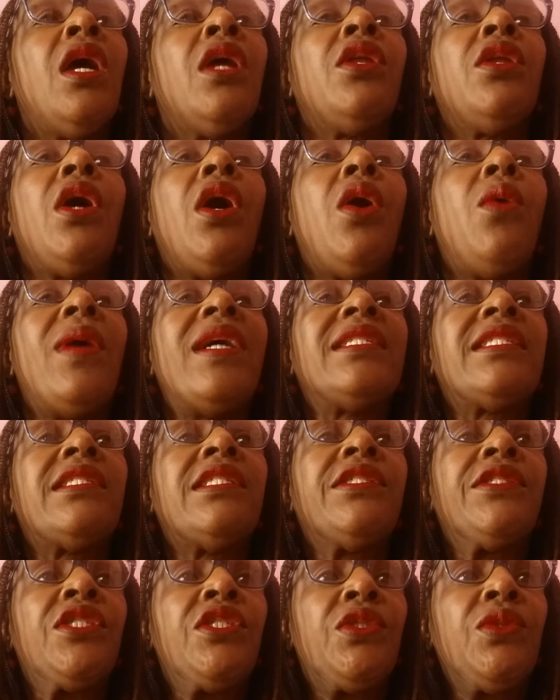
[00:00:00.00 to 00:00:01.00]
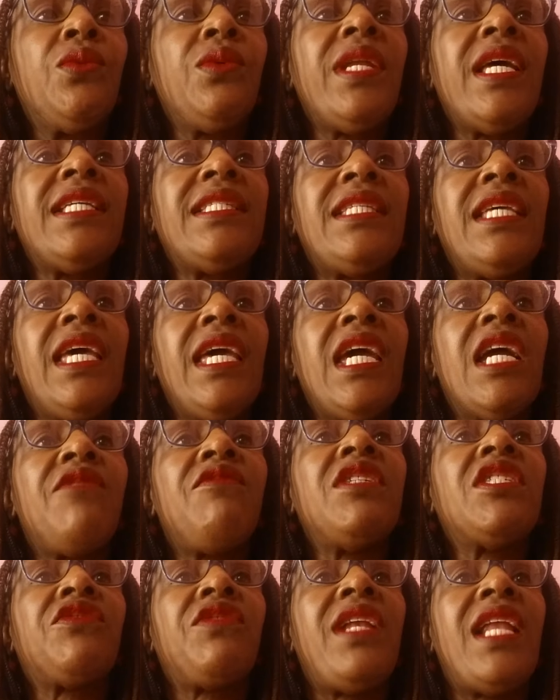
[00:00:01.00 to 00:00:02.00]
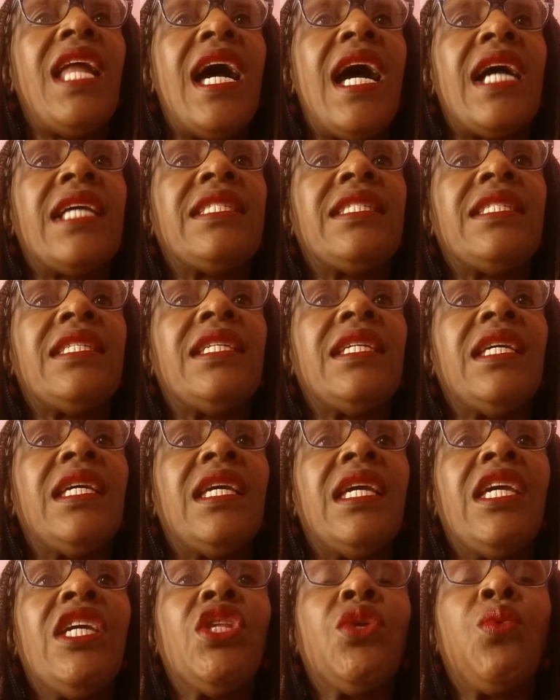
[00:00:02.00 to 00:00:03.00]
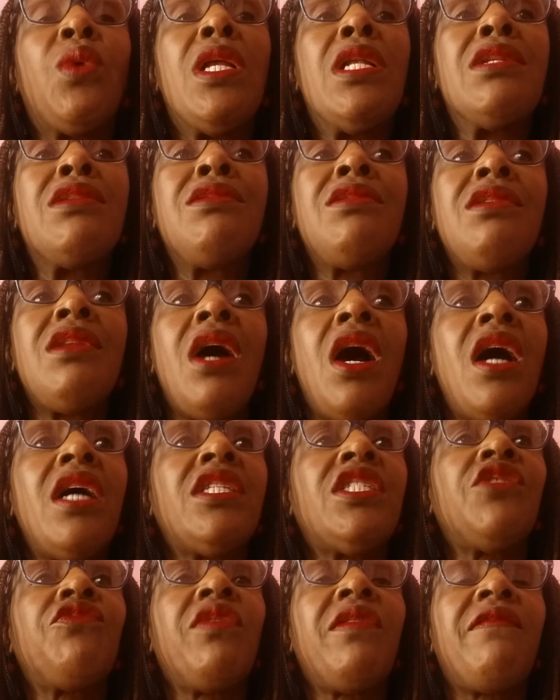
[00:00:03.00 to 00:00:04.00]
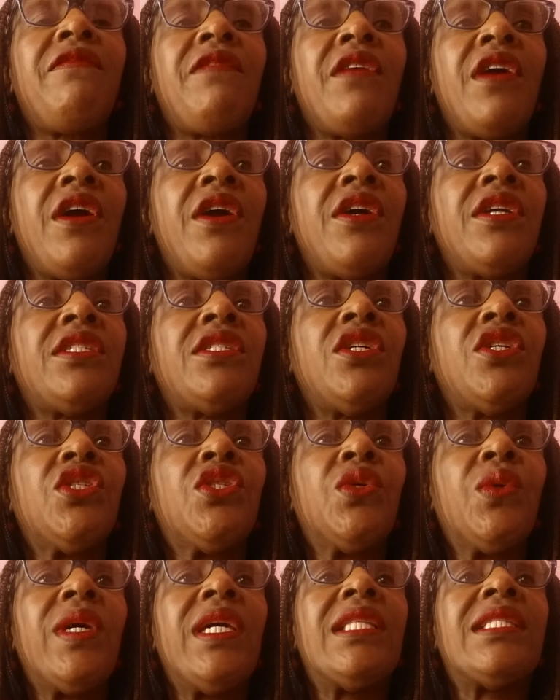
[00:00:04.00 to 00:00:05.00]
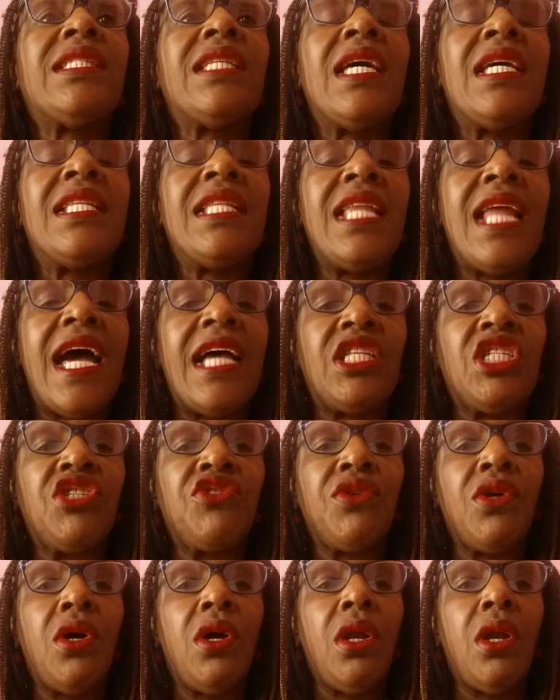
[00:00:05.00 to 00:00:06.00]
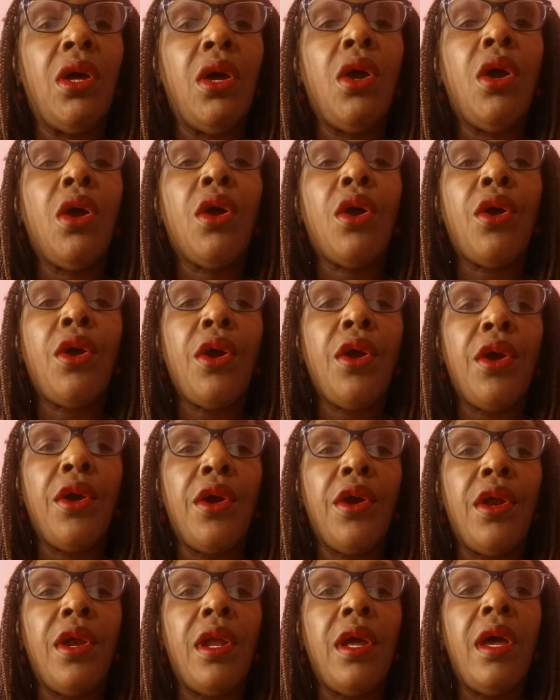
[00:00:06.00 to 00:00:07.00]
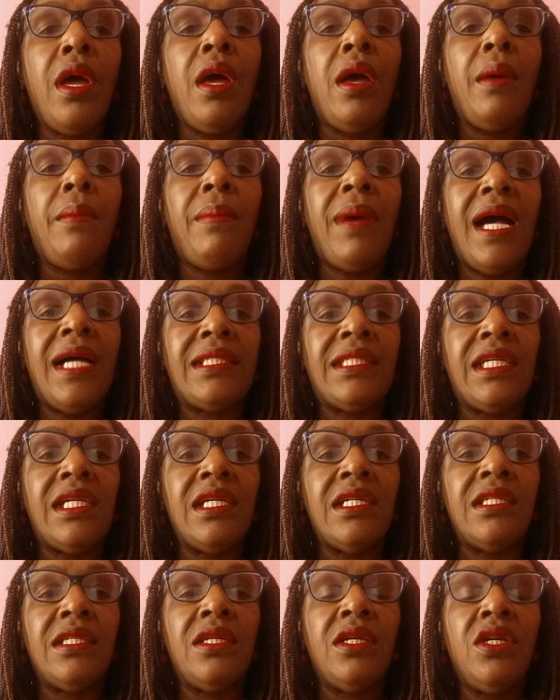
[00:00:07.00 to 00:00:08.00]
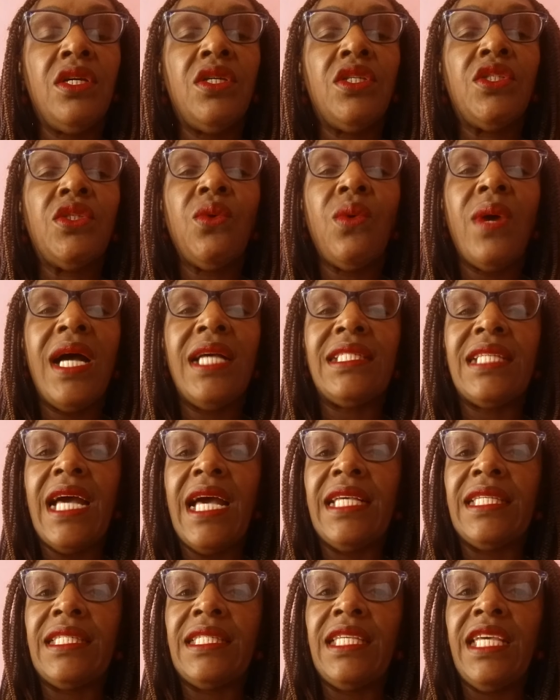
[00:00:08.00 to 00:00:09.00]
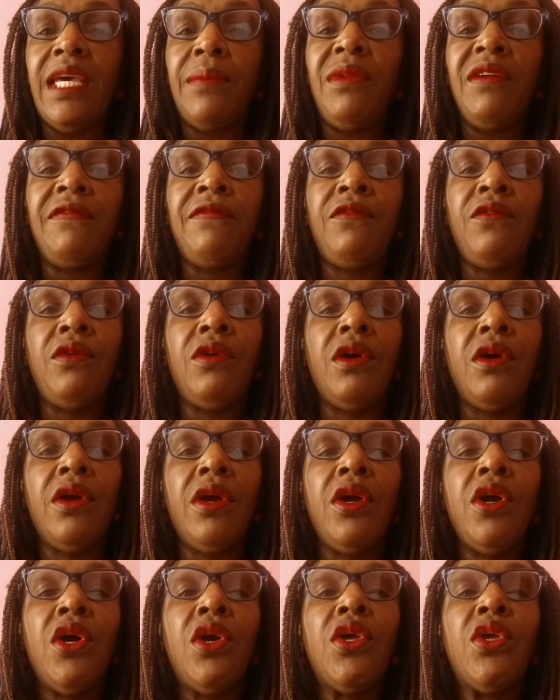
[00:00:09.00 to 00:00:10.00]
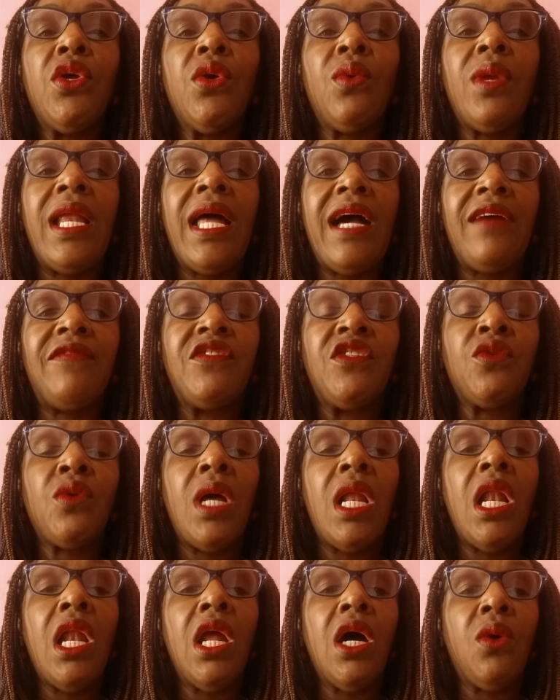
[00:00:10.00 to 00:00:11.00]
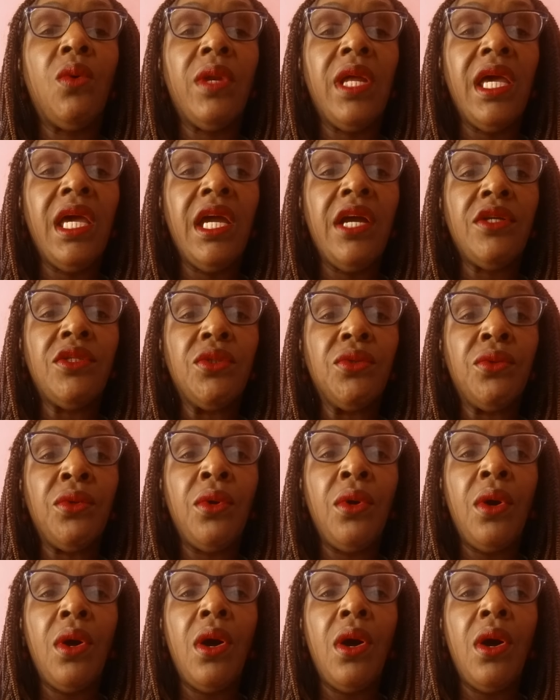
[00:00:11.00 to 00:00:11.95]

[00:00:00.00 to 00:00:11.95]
Now, as soon as the hair is relaxed, it will not revert to its natural curl pattern. So as I said before, you will have to allow the hair to grow